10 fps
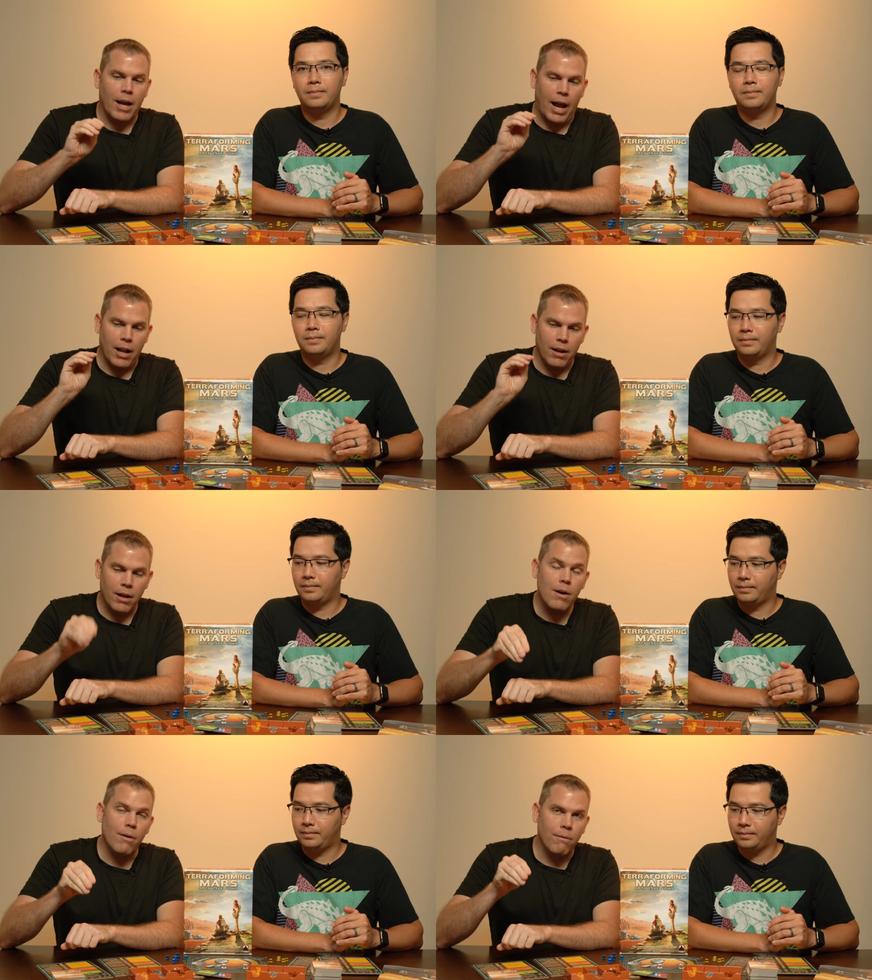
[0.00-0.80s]
Speaker 1: I
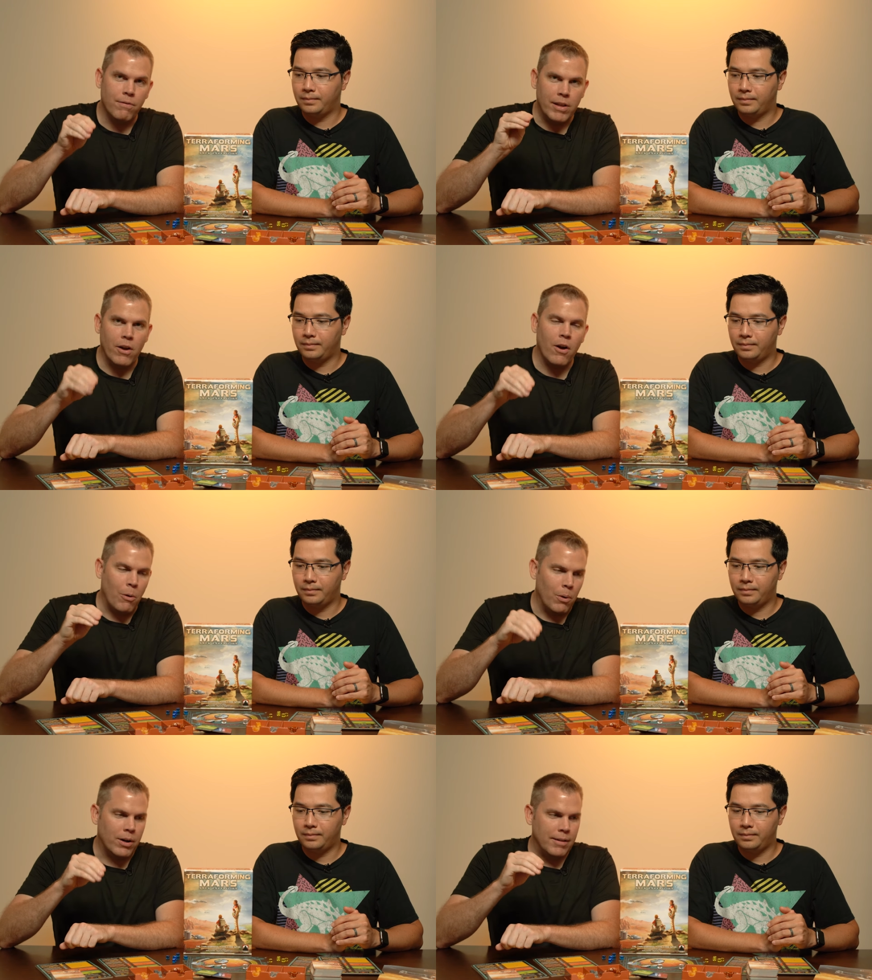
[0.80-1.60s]
love the
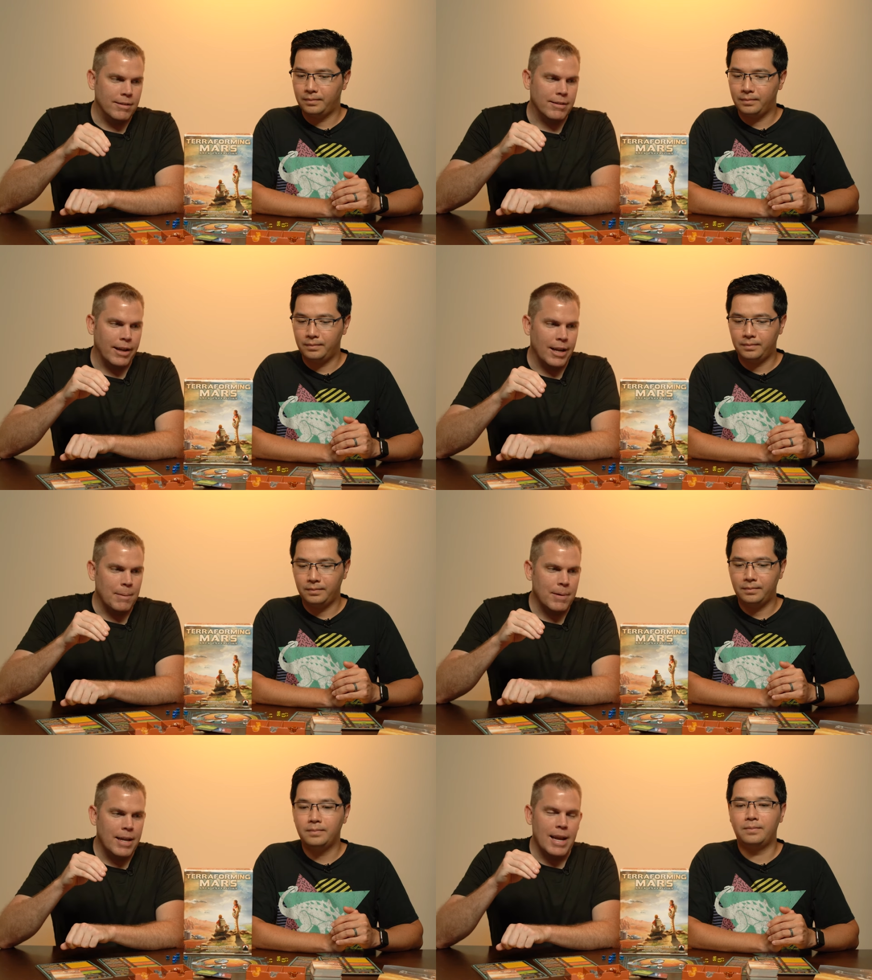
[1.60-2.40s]
artwork in this
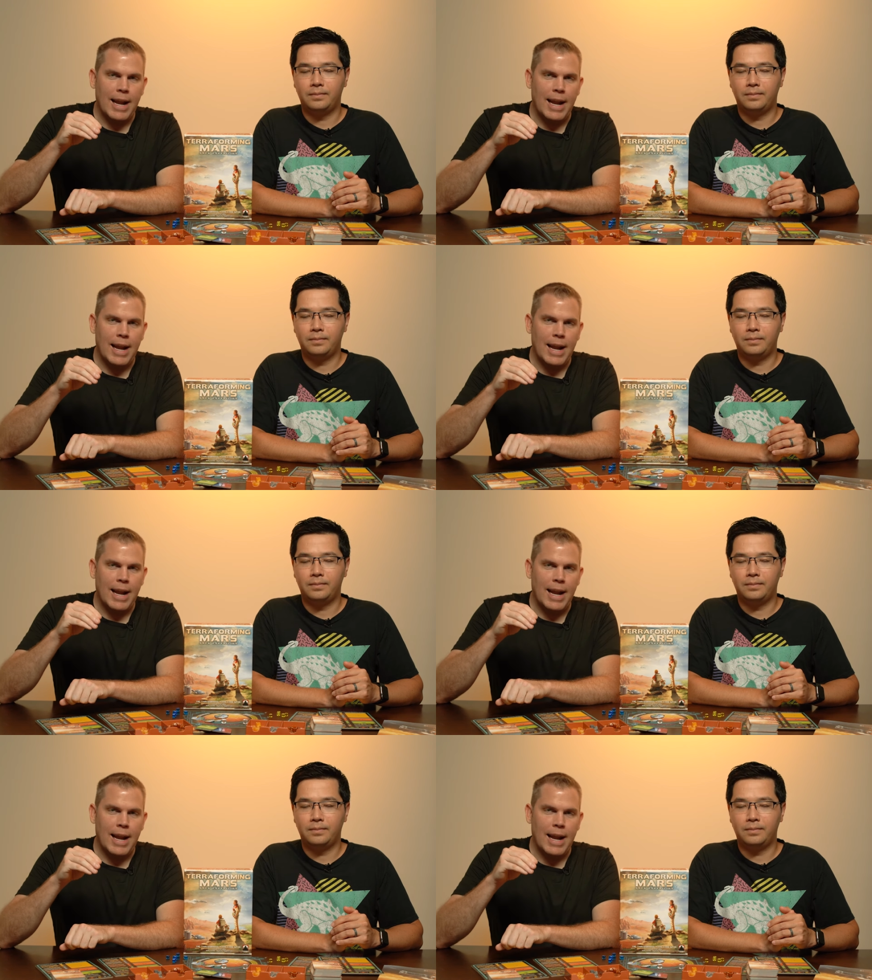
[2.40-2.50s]
game,